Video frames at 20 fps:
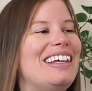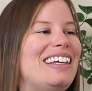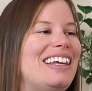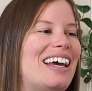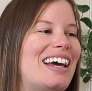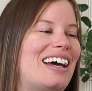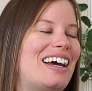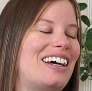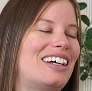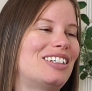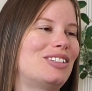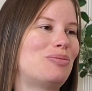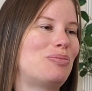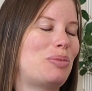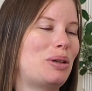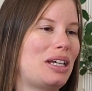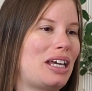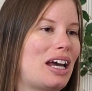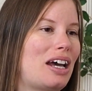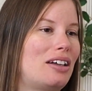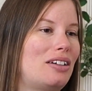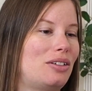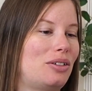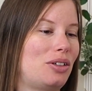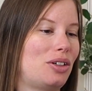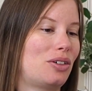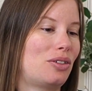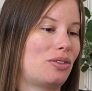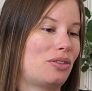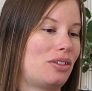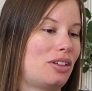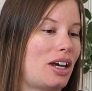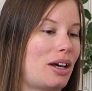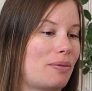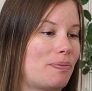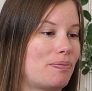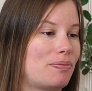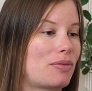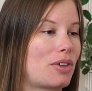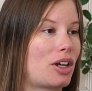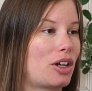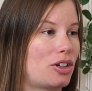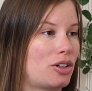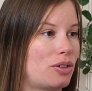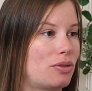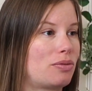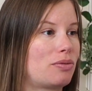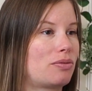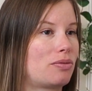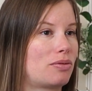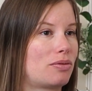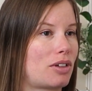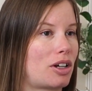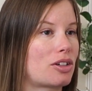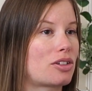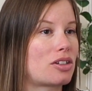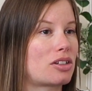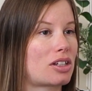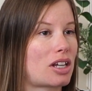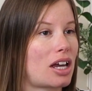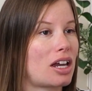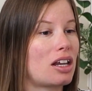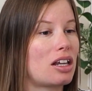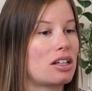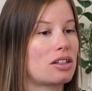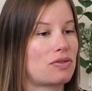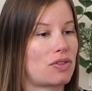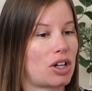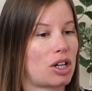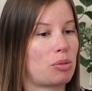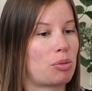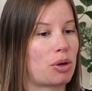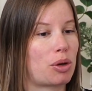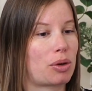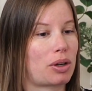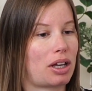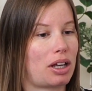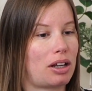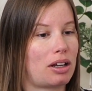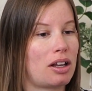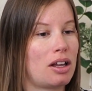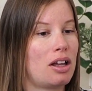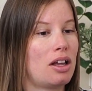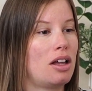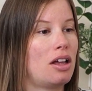Yeah. But yeah, no, our society is very broken.